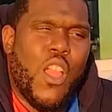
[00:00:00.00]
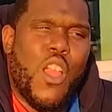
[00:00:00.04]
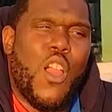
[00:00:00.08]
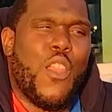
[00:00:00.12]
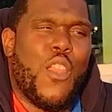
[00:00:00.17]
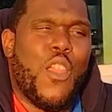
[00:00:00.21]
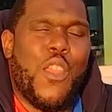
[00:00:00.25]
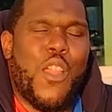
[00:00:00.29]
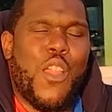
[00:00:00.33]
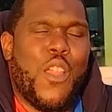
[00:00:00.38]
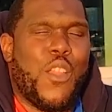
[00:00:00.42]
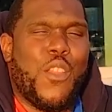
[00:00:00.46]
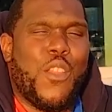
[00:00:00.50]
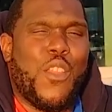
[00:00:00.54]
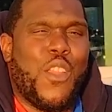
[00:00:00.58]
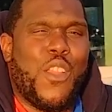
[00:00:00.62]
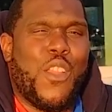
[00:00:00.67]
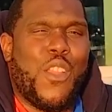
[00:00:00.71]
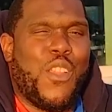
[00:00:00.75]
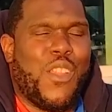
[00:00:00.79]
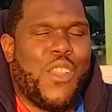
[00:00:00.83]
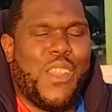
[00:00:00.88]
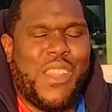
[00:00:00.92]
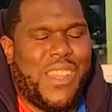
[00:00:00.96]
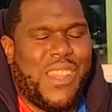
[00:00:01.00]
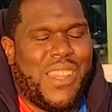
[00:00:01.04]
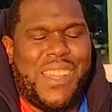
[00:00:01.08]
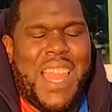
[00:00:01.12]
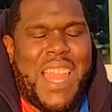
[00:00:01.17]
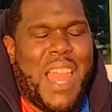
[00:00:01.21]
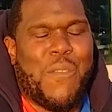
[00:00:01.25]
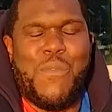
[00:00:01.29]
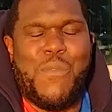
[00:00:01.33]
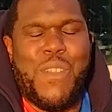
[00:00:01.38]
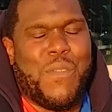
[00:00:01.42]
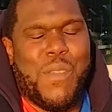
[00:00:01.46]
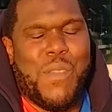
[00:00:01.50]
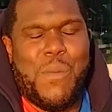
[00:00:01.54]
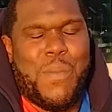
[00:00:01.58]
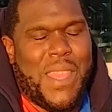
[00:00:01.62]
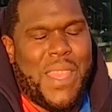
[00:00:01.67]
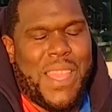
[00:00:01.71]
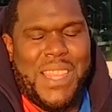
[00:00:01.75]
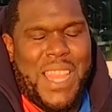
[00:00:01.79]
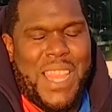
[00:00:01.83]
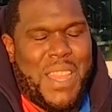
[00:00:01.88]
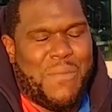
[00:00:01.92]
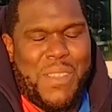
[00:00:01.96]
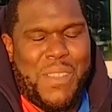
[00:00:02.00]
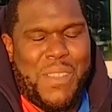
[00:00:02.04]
Oh, no. Not Riverbank.